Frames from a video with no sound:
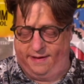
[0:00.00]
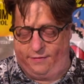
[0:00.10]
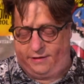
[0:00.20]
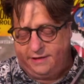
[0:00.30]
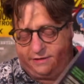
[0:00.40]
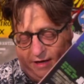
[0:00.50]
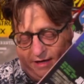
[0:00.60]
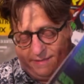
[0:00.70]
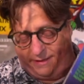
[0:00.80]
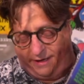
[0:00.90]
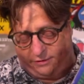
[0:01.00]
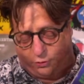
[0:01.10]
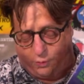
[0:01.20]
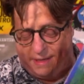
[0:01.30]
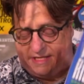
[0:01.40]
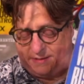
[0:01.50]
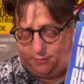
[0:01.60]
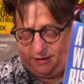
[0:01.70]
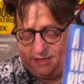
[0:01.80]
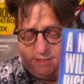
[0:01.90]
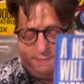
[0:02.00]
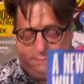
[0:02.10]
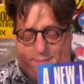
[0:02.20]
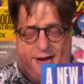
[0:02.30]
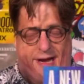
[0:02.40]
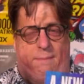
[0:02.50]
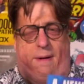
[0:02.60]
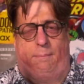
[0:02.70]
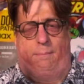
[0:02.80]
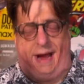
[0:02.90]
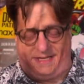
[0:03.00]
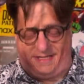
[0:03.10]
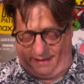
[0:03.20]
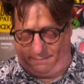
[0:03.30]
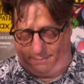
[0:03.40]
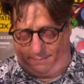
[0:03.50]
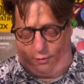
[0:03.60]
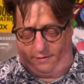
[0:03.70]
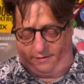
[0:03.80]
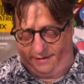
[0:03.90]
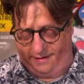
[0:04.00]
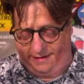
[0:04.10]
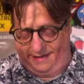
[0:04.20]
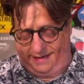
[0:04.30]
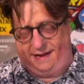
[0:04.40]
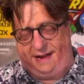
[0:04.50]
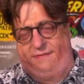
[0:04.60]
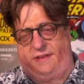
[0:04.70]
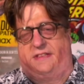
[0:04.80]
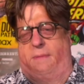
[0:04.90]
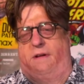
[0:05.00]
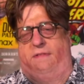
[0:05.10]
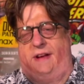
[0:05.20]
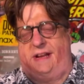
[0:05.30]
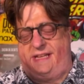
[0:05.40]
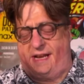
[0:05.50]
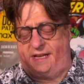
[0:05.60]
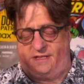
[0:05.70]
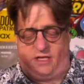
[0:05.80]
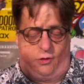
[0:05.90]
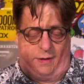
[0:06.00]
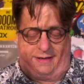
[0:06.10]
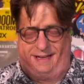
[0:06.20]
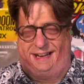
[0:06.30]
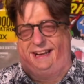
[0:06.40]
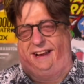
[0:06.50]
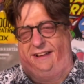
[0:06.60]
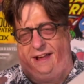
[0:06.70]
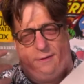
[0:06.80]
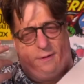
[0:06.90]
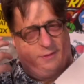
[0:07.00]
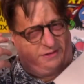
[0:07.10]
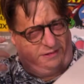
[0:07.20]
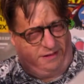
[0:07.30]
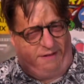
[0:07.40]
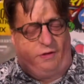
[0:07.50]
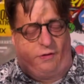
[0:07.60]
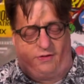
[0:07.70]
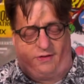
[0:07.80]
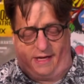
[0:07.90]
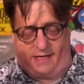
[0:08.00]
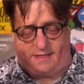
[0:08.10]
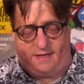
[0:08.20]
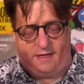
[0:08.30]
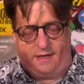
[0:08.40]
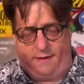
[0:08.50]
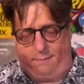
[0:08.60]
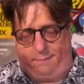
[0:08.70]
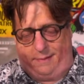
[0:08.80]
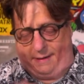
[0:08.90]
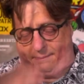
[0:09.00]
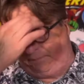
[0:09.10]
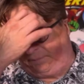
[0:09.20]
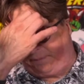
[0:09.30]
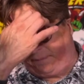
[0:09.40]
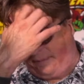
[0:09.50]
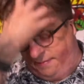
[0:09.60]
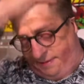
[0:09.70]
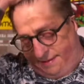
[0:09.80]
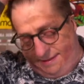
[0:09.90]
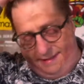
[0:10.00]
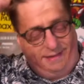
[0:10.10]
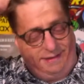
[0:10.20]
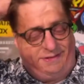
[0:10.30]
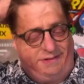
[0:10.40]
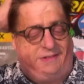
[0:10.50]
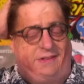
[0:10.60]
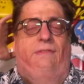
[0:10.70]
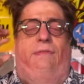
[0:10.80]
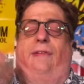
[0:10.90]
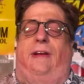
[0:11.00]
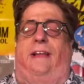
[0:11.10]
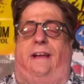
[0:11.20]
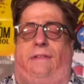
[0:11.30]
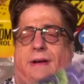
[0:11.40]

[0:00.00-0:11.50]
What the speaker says: if you're going to call something a crisis book, it should be big and bombastic and bold and have this summer eventiness to it. And I don't always love those things, but this just doesn't feel like an